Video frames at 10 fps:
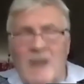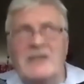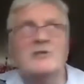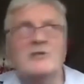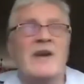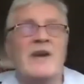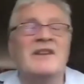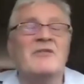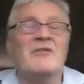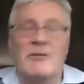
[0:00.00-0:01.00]
there is
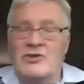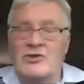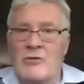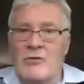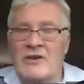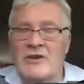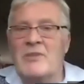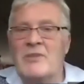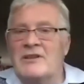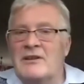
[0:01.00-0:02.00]
quite a lot of evidence that I
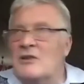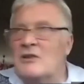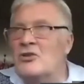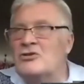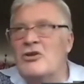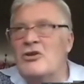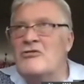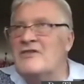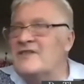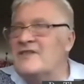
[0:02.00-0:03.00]
was showing you, but
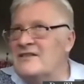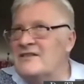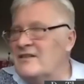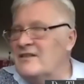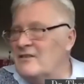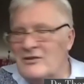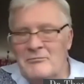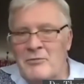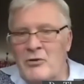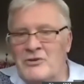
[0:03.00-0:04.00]
not all
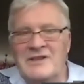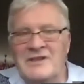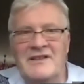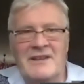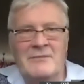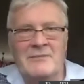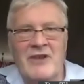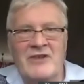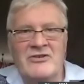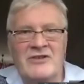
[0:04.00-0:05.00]
studies point in
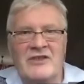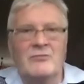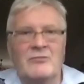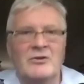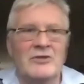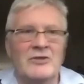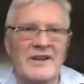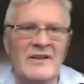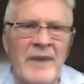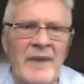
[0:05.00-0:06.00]
the same direction as
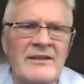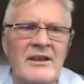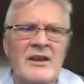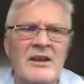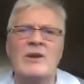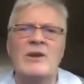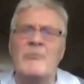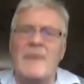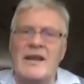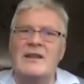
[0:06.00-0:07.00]
you would not expect.
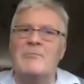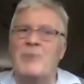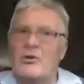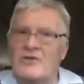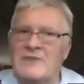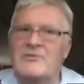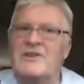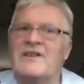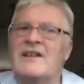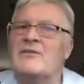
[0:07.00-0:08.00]
You have mainly
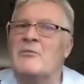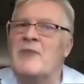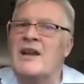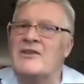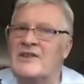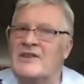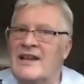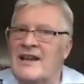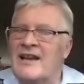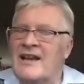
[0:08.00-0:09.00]
positive results
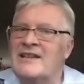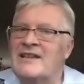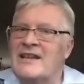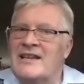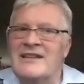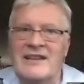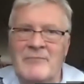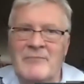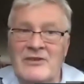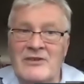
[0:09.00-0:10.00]
from countries like
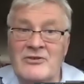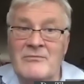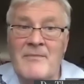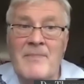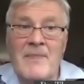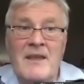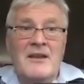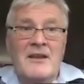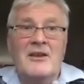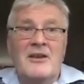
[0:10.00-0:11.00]
Canada, India, and Belgium.